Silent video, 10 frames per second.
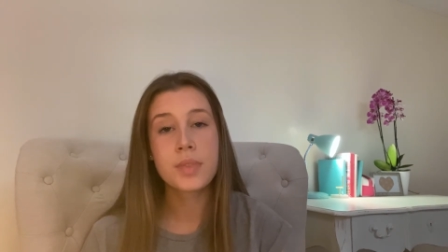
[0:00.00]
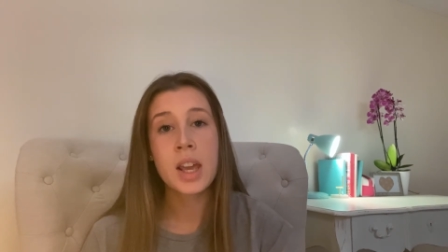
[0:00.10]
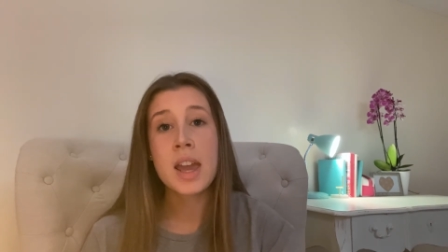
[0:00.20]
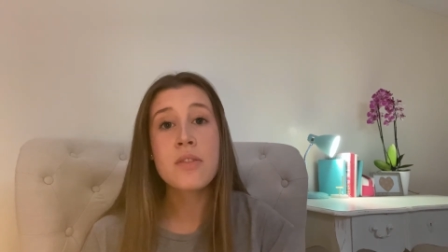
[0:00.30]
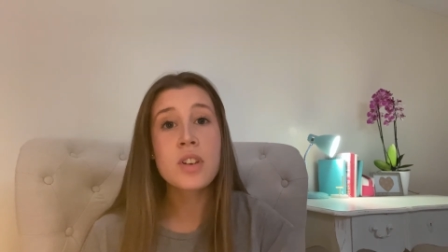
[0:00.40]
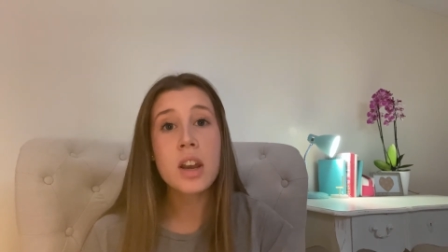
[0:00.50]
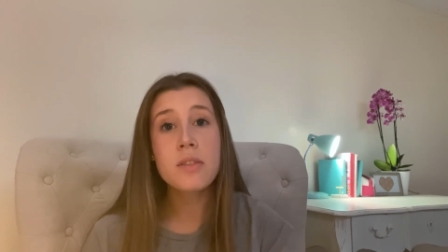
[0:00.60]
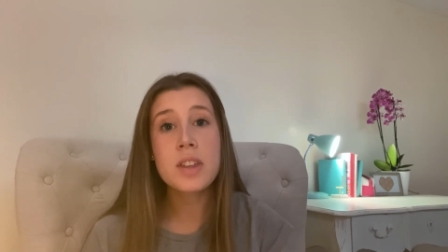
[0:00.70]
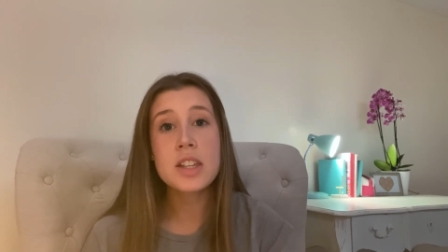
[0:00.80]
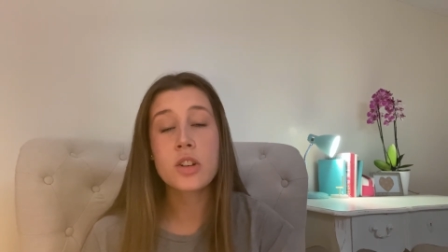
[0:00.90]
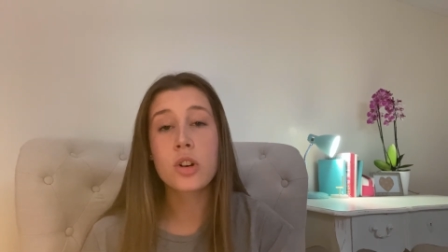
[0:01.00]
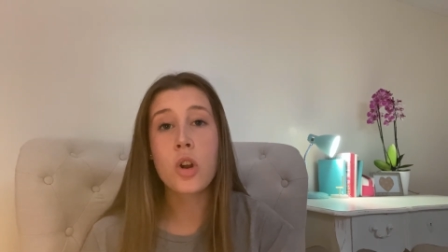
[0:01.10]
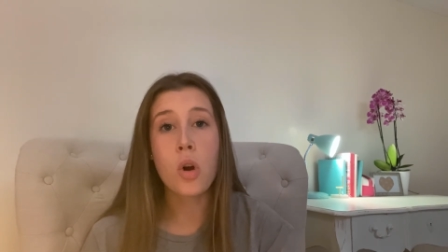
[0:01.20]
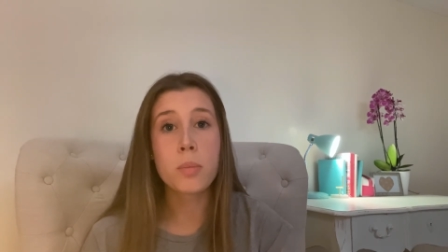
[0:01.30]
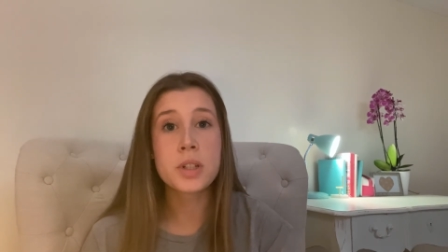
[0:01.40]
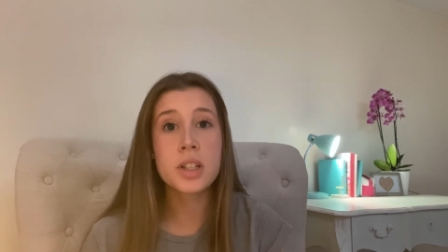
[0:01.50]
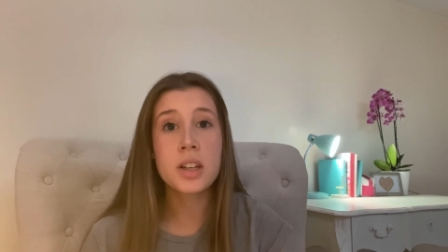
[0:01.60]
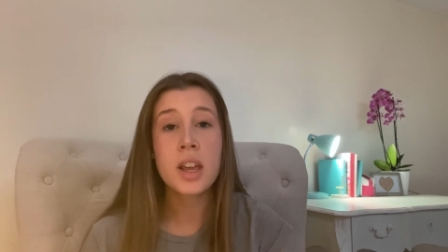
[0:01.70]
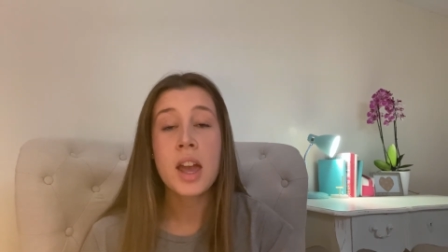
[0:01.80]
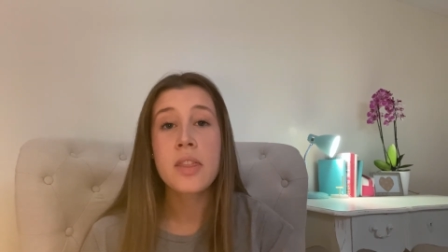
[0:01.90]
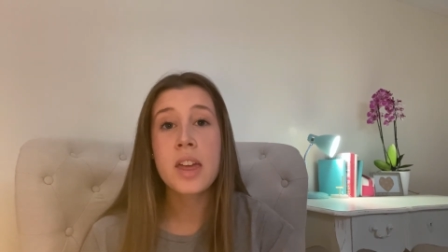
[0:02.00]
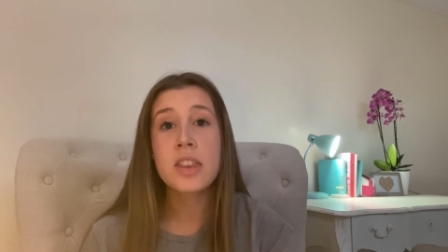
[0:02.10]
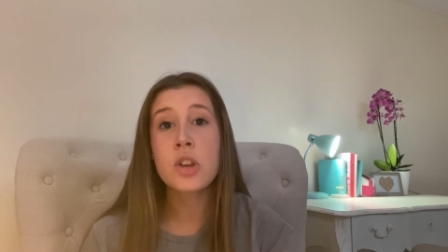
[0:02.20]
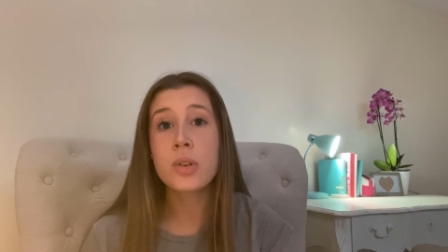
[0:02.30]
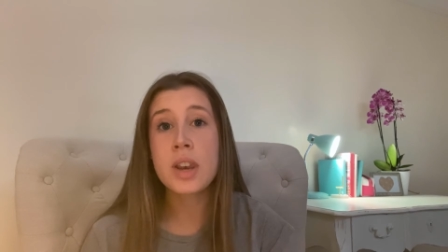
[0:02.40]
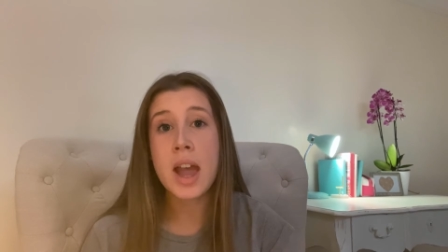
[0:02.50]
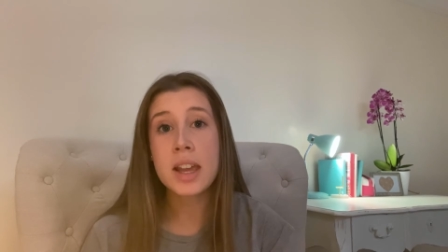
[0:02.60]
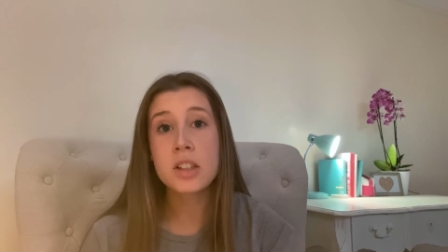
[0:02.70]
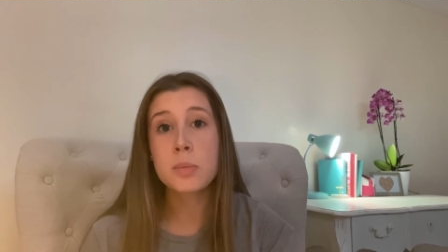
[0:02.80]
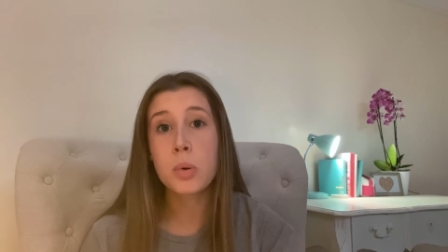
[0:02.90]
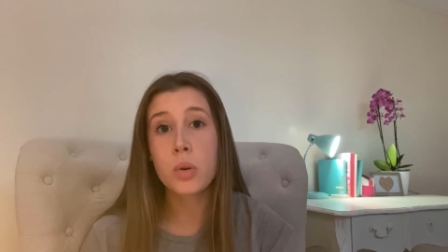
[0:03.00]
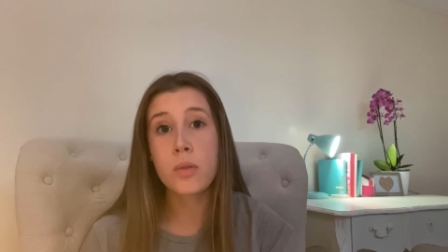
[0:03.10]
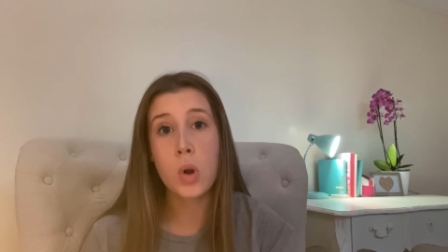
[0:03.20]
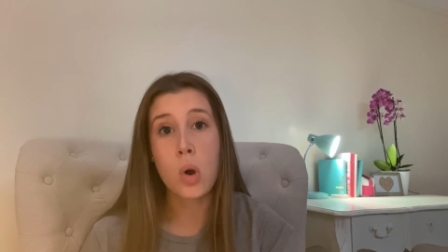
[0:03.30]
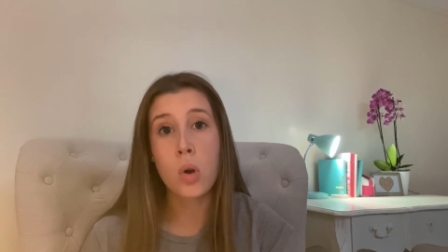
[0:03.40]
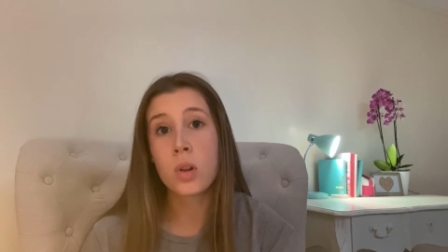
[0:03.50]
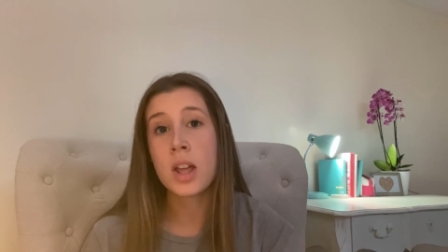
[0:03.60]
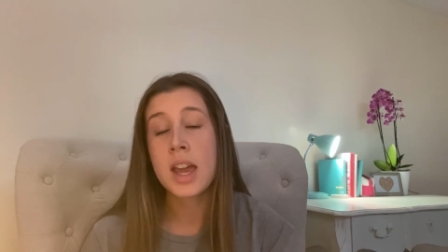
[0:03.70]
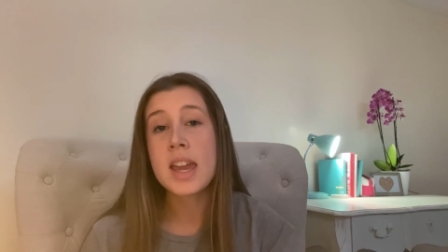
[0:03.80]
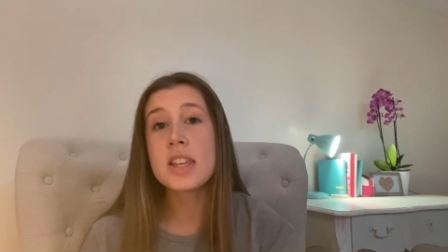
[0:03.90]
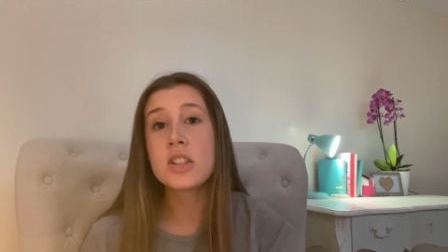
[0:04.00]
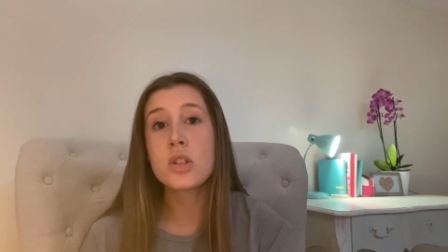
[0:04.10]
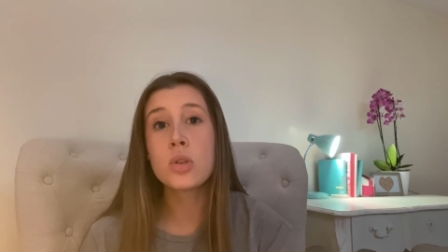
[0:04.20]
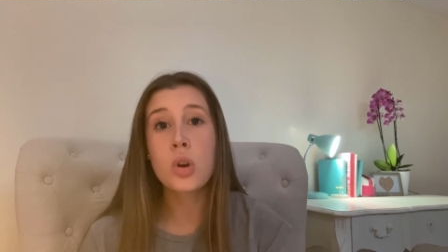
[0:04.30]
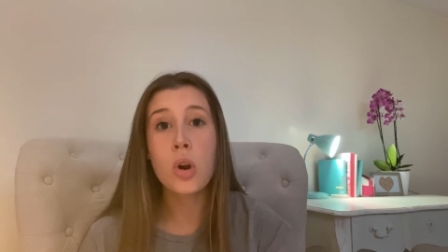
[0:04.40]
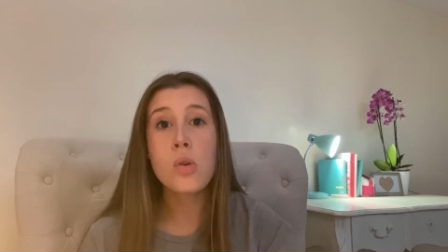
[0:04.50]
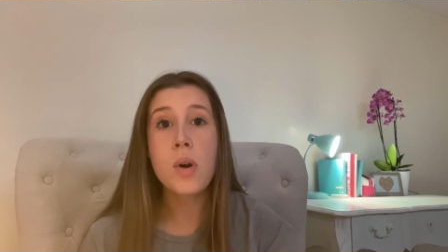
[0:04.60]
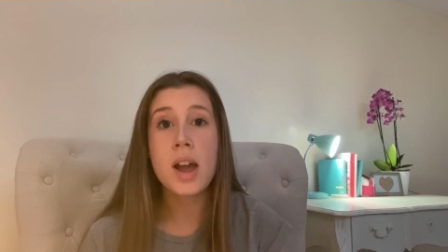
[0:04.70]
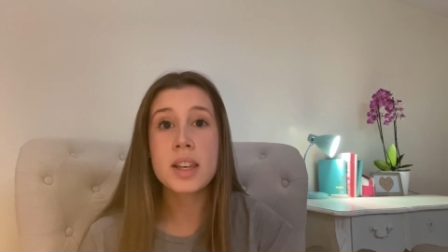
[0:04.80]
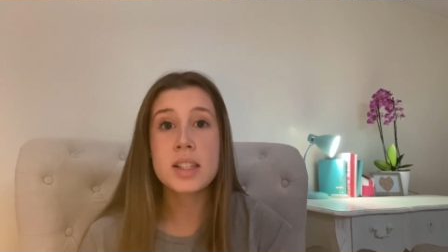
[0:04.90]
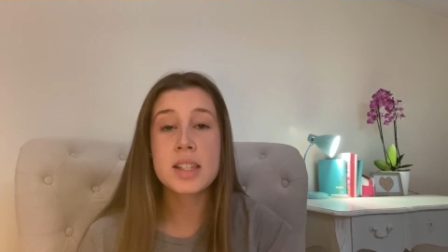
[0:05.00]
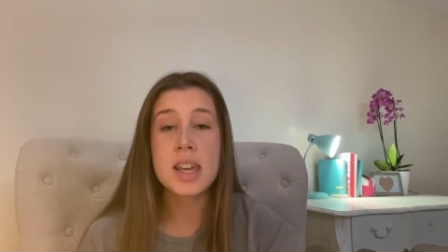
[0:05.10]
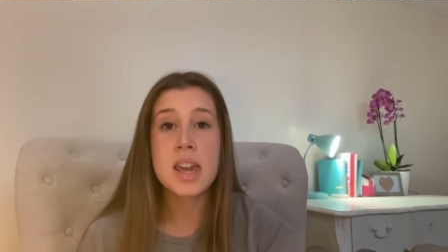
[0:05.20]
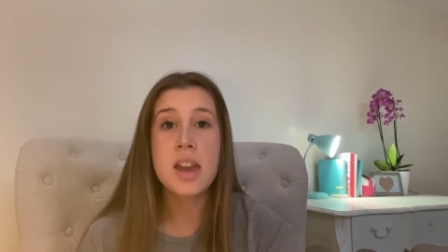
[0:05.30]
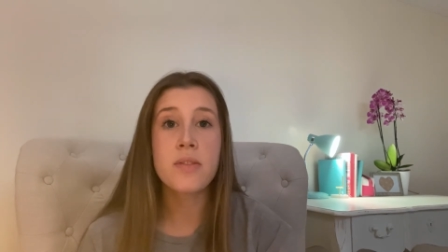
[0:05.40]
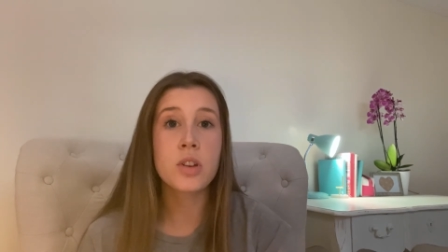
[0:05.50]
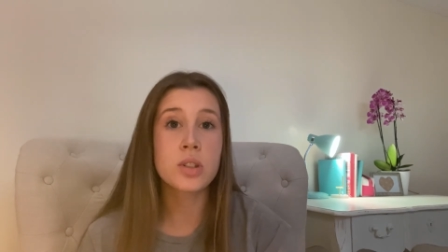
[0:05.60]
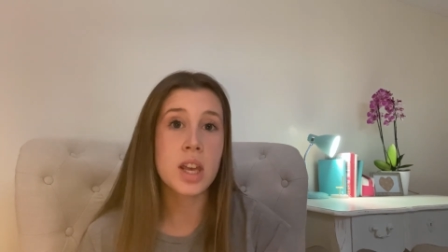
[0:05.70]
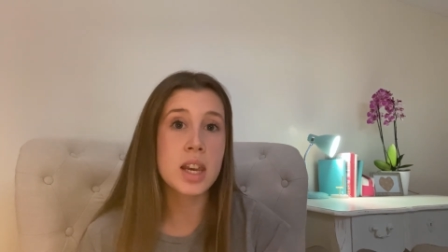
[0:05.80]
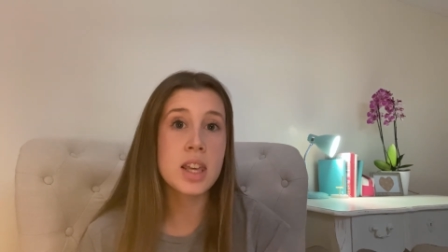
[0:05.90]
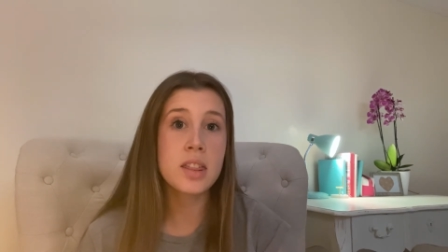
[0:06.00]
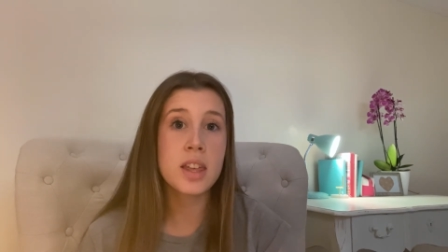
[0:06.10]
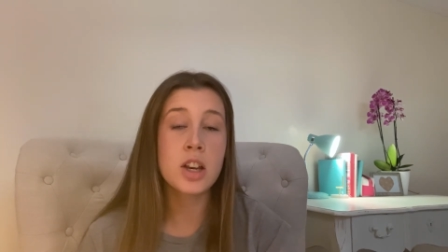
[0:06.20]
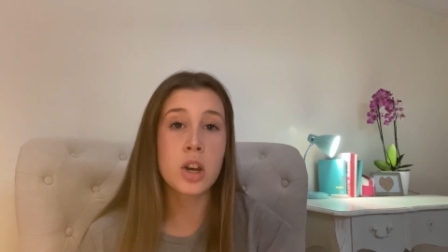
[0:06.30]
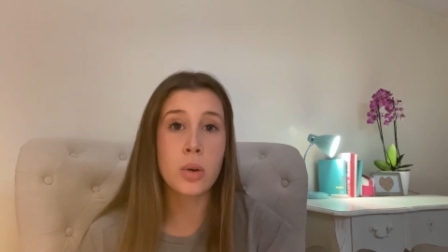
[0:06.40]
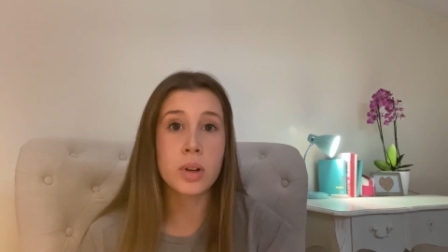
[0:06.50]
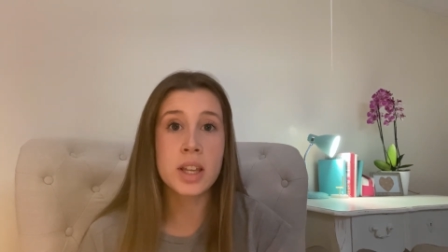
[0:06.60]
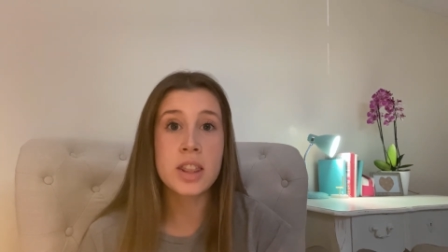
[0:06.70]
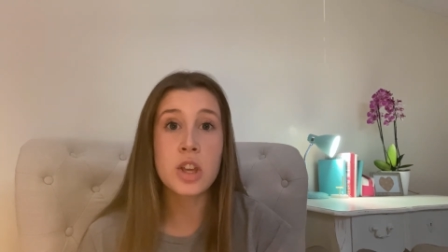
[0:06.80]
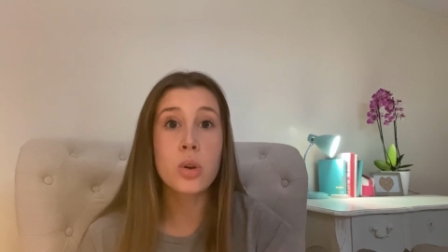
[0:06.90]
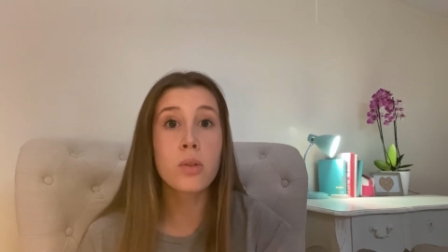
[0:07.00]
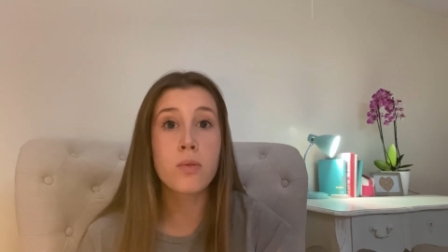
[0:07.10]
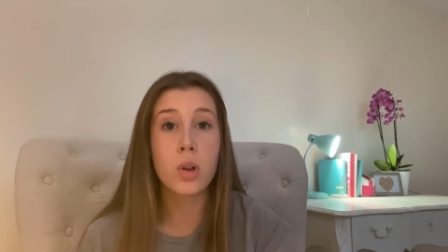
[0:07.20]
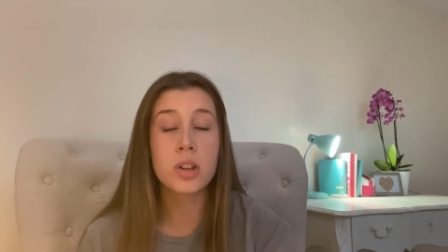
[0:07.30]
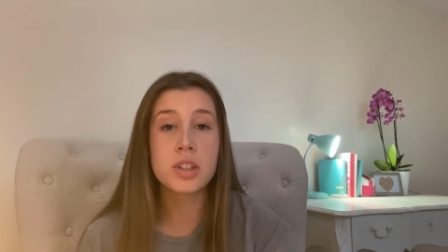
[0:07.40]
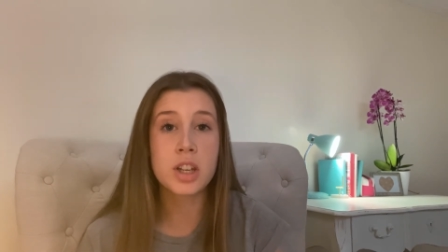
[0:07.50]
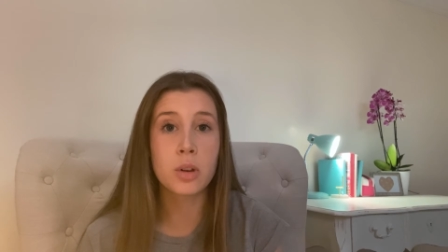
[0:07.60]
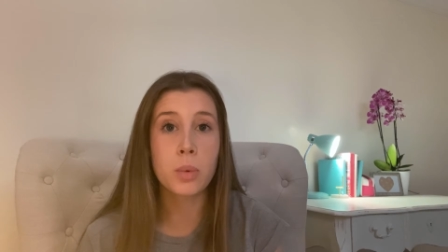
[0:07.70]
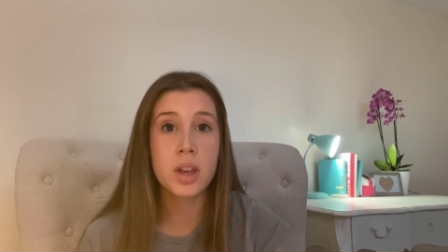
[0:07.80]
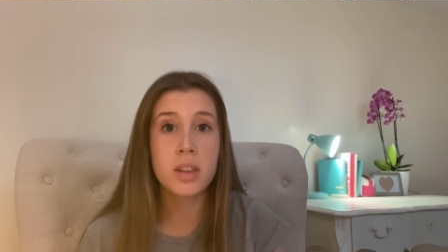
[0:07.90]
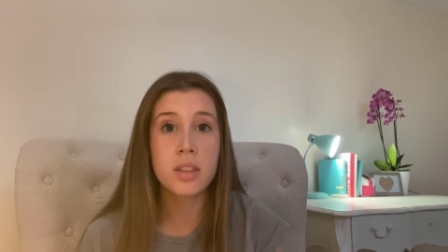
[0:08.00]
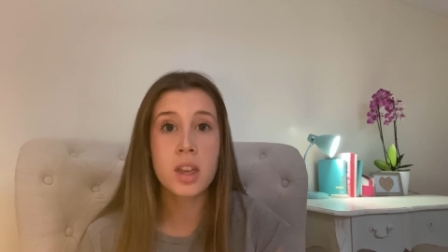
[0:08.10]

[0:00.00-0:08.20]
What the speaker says: If none of these are an option, then your next port of call is to go and see if there's anything locally that you could volunteer with,